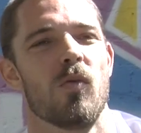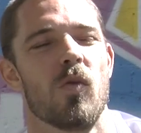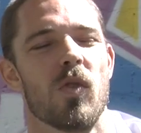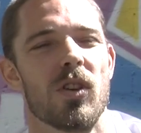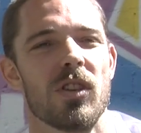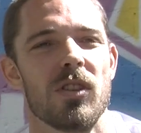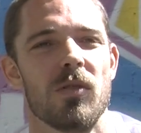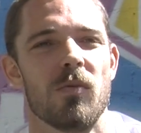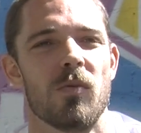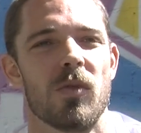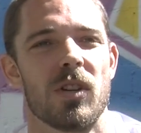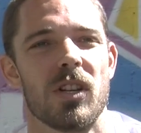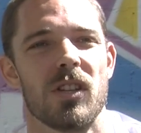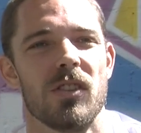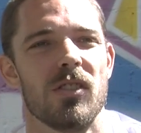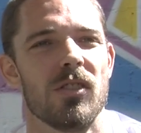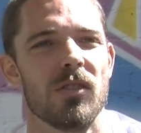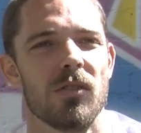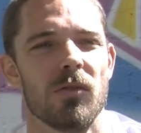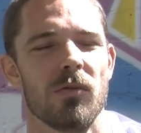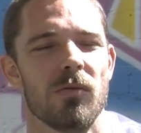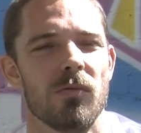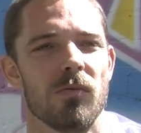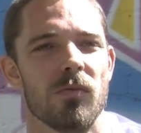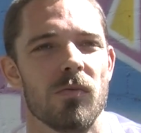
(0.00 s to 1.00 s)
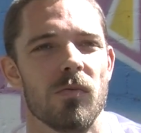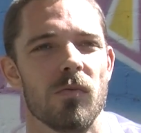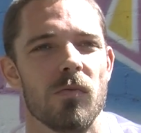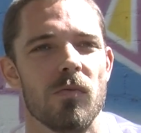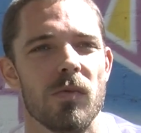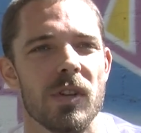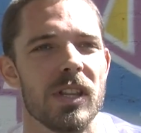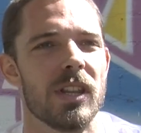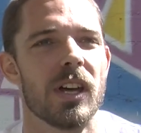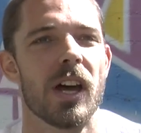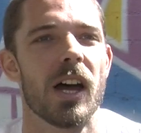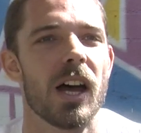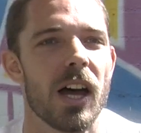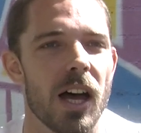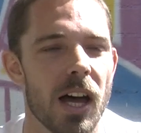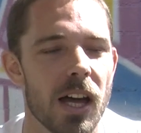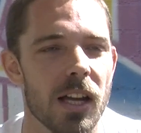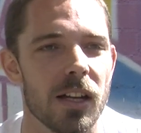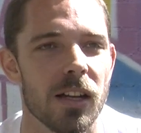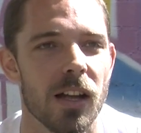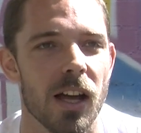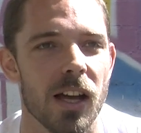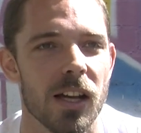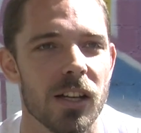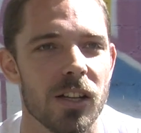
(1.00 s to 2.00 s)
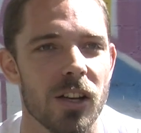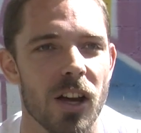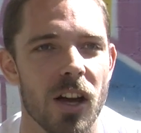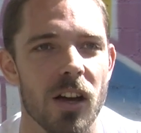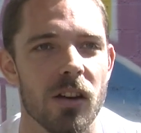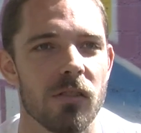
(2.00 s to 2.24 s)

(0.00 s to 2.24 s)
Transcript: of what you want to do with art, like,